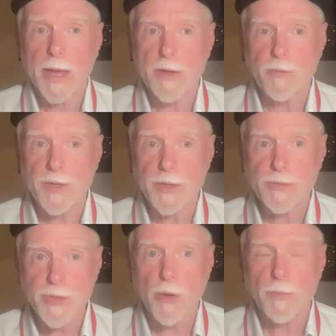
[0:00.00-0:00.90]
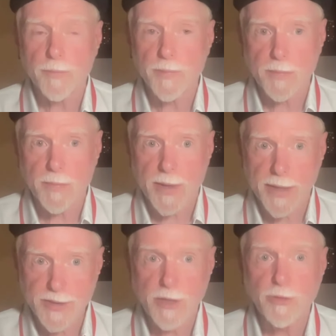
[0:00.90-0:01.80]
And when you don't
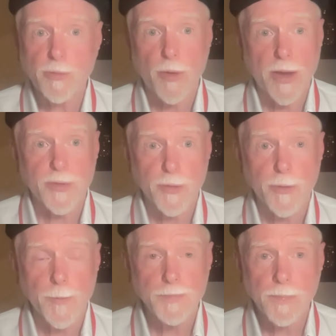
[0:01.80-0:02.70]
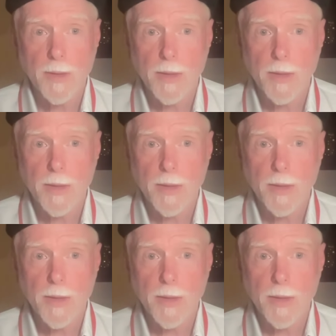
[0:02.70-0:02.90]
continue to break through,